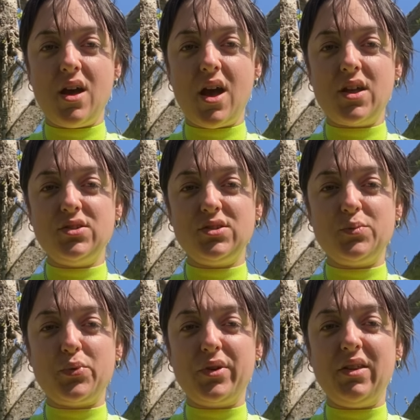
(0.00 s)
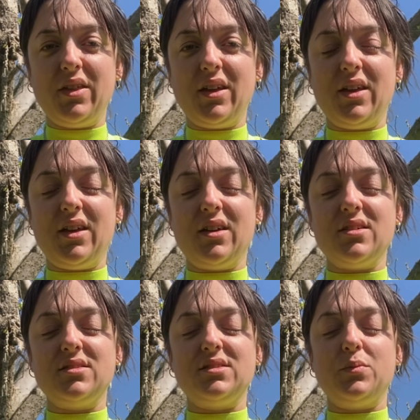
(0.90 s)
And just breathing
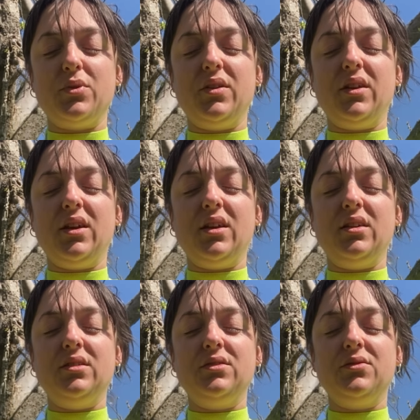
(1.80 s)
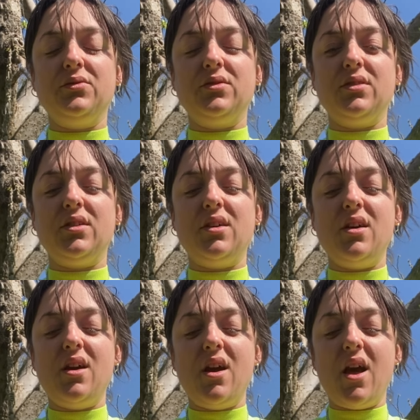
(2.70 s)
here. So breathing in
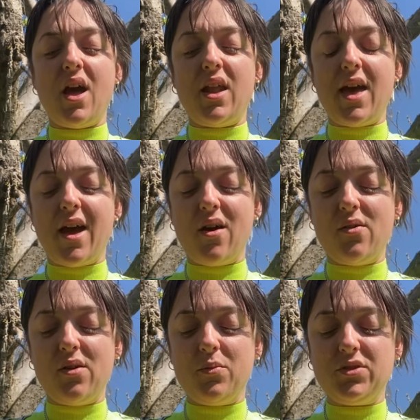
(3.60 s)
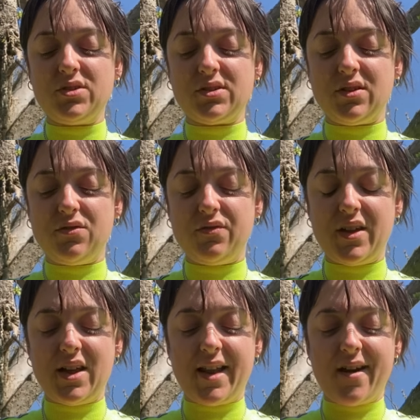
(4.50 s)
and out. And we're just going to
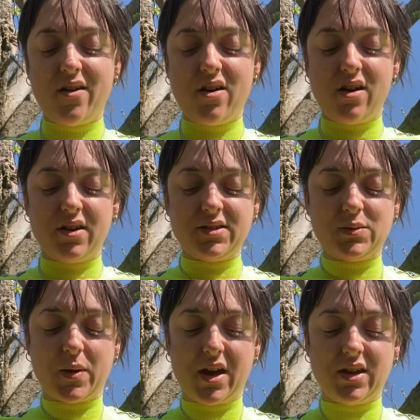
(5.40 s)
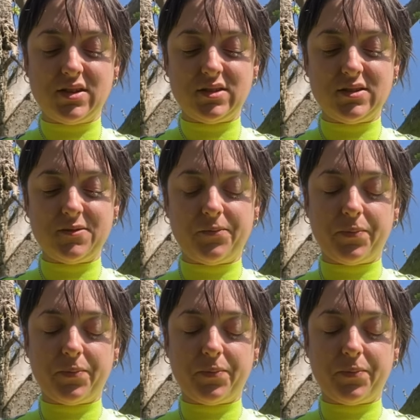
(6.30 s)
feel out our heart space.